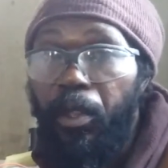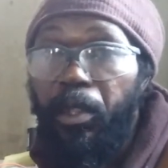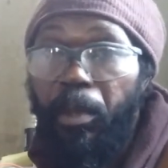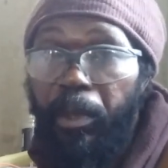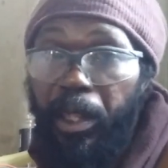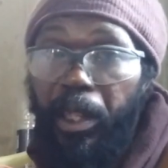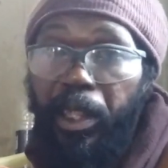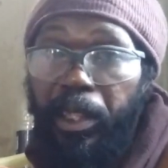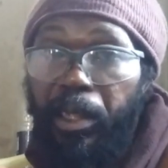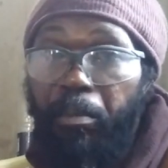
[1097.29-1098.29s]
Then we
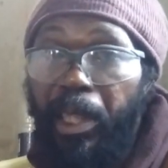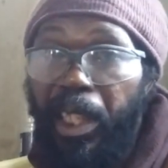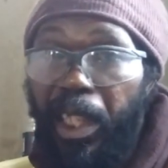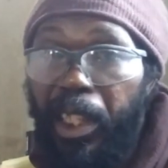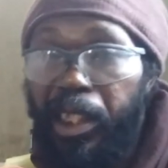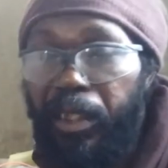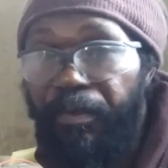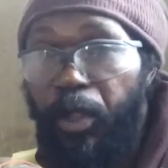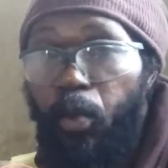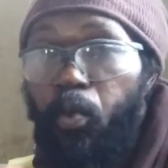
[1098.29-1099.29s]
need millions
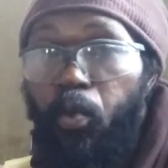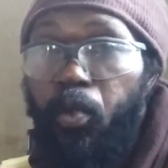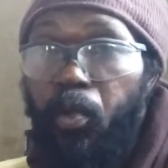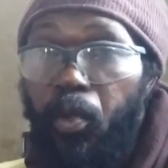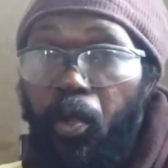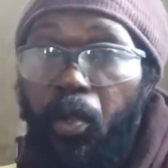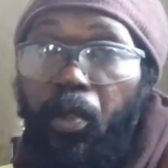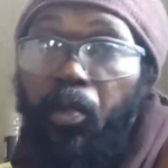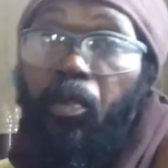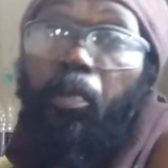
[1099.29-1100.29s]
views.
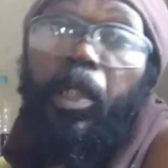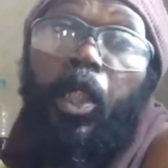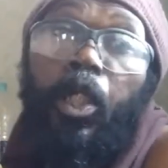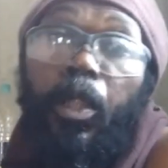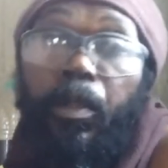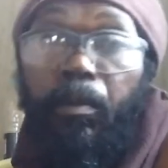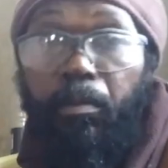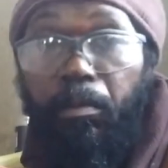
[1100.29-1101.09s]
Then we need.